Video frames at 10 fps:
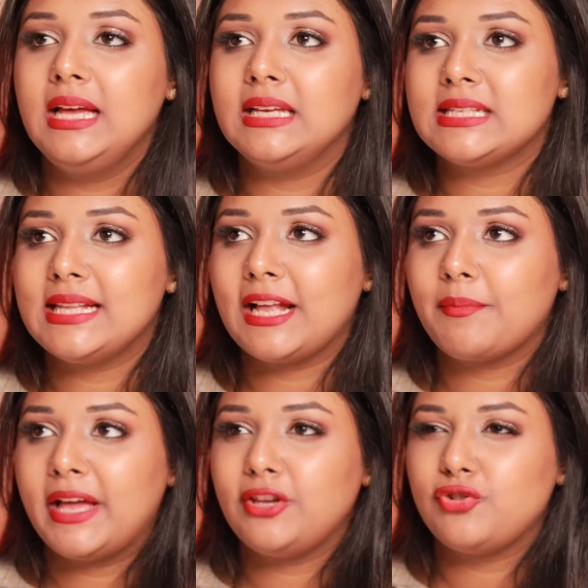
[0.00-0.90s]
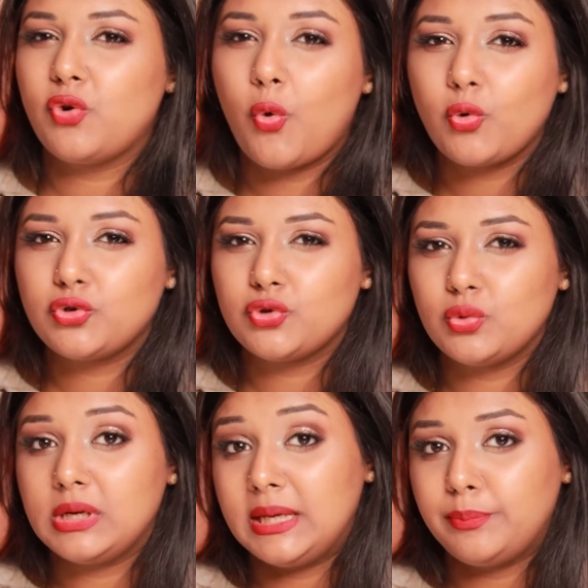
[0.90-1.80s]
is like my go-to
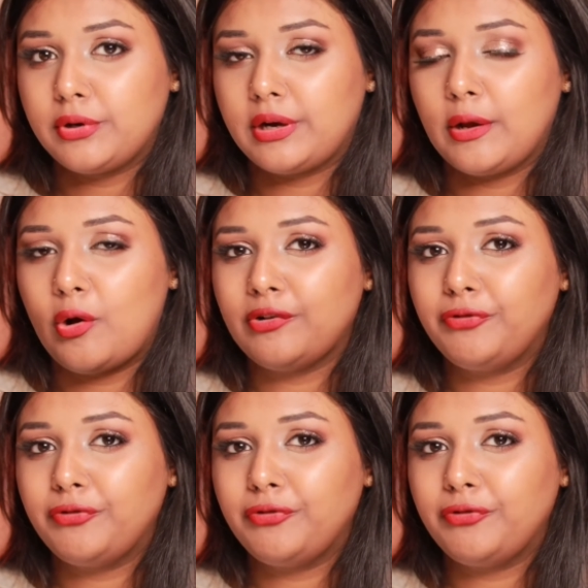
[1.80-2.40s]
lip crayon